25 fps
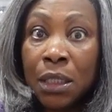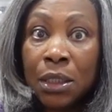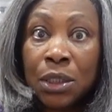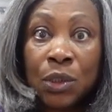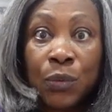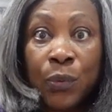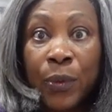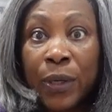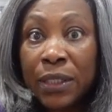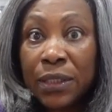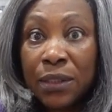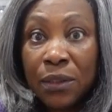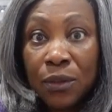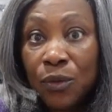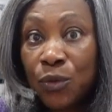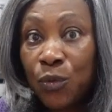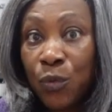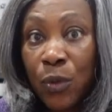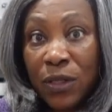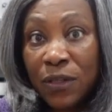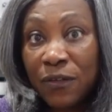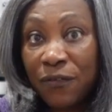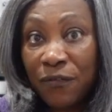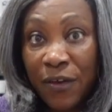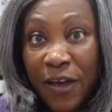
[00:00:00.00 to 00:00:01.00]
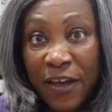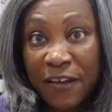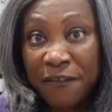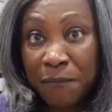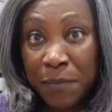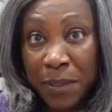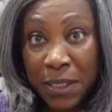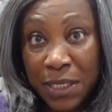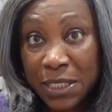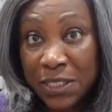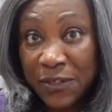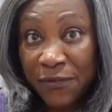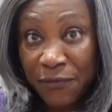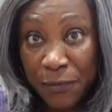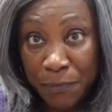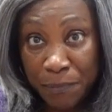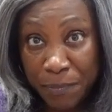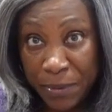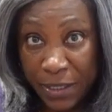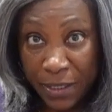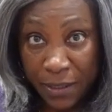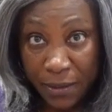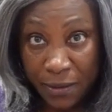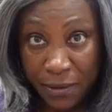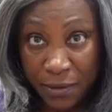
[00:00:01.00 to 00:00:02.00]
20 to 25 minutes for
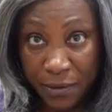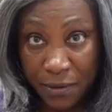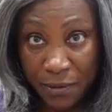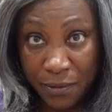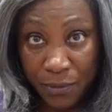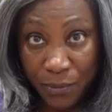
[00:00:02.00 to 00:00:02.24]
bake.